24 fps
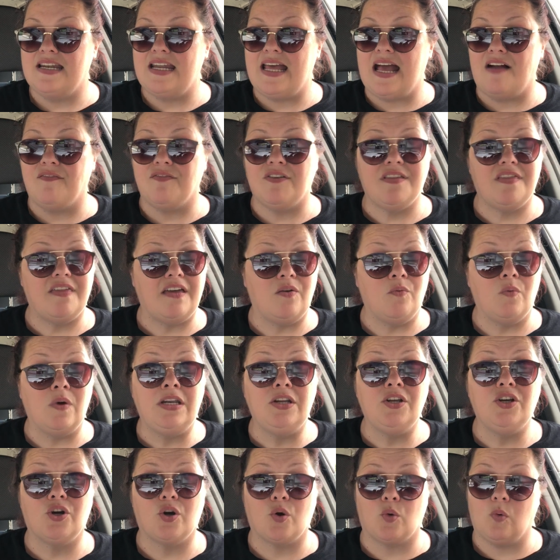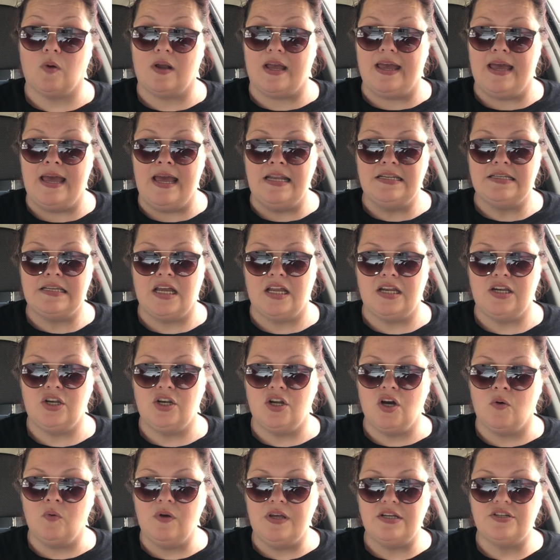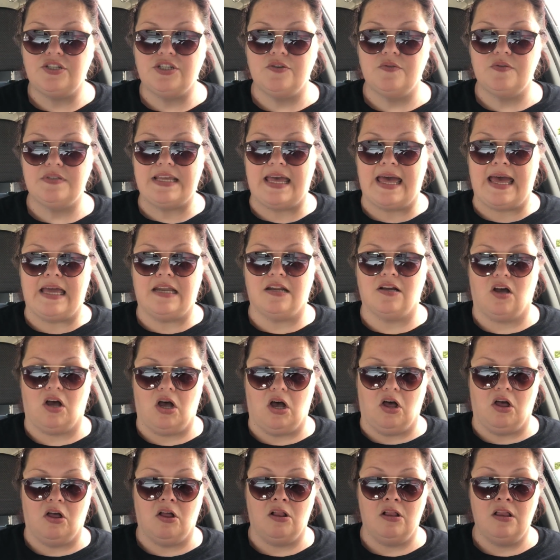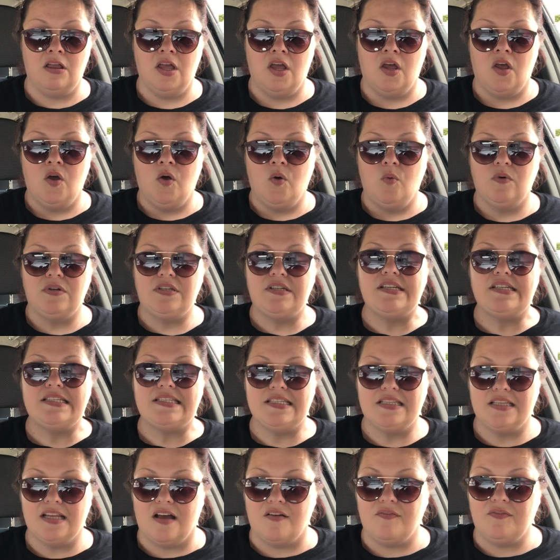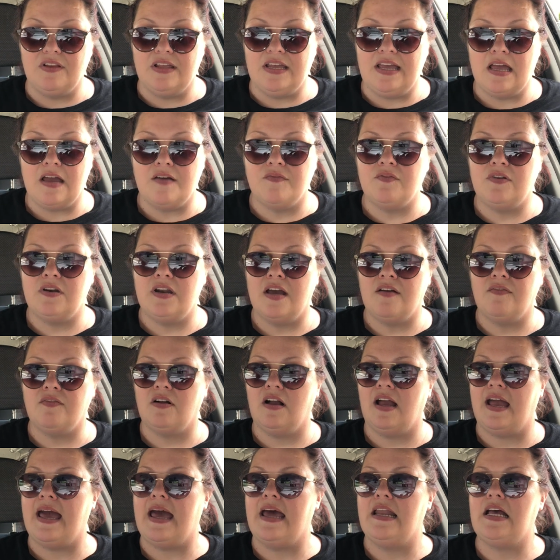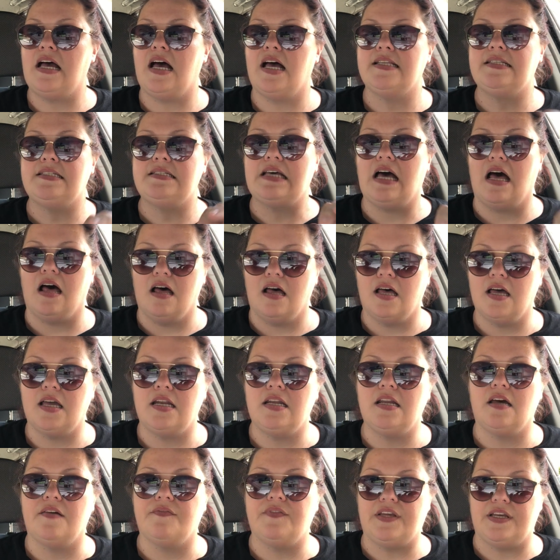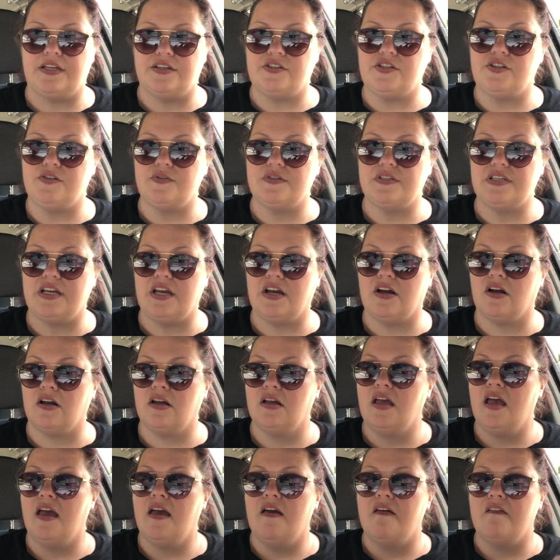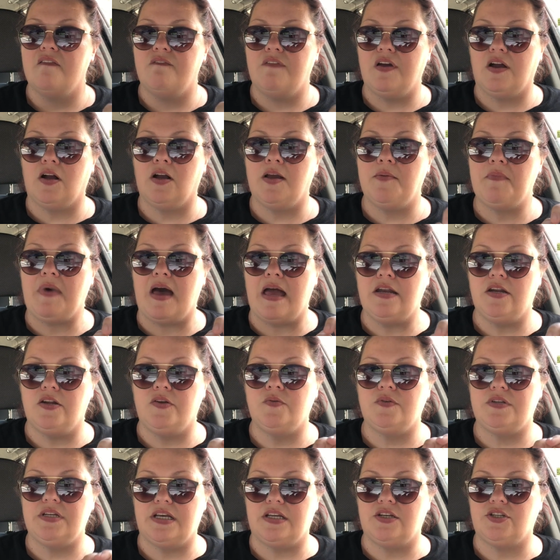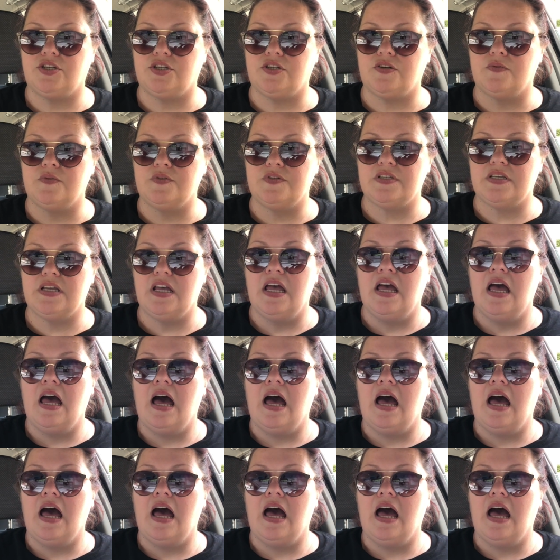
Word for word: and everything went great. No issues at all, which is lovely. I've never had a ton of issues here, very minute issues.